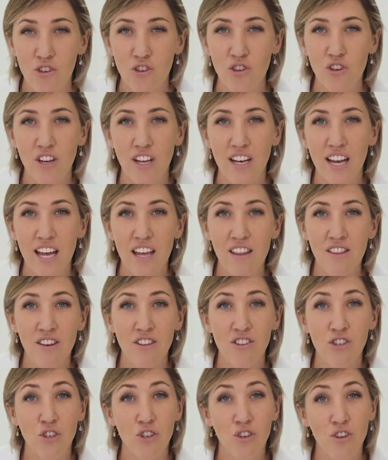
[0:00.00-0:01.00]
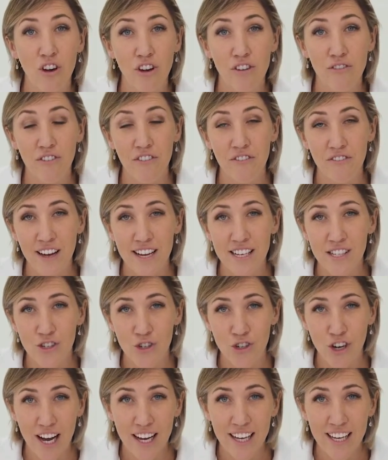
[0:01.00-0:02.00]
You can either go for face
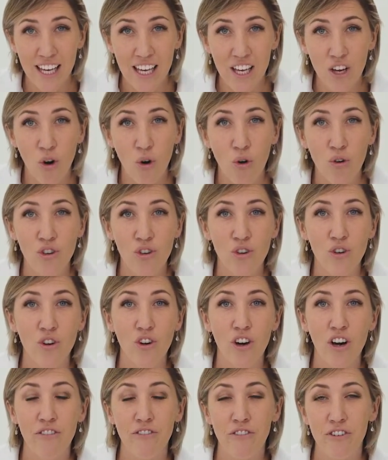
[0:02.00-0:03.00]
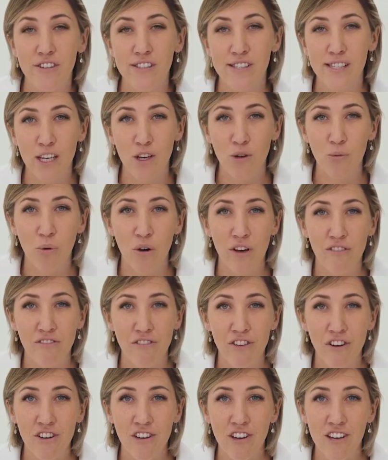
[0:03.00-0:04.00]
tracking or you could go for a single point
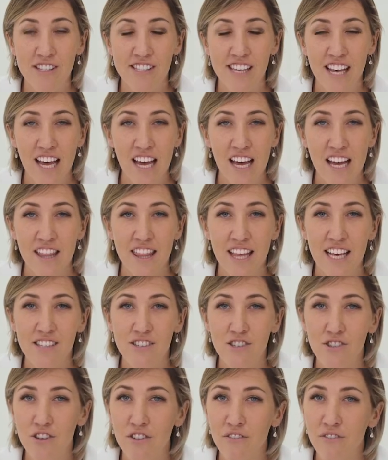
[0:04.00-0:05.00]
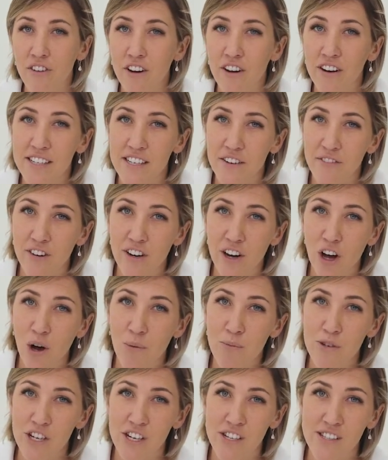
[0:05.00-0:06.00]
focus. These are two very different
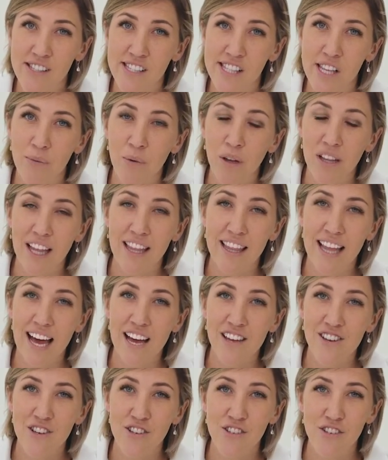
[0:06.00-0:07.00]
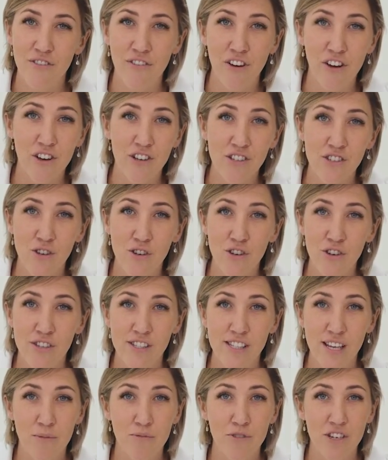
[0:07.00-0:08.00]
options that will allow you to focus on your
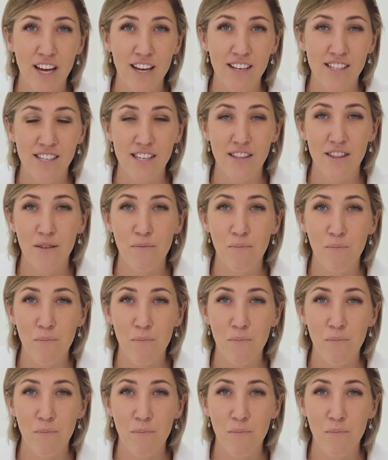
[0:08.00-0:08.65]
subject the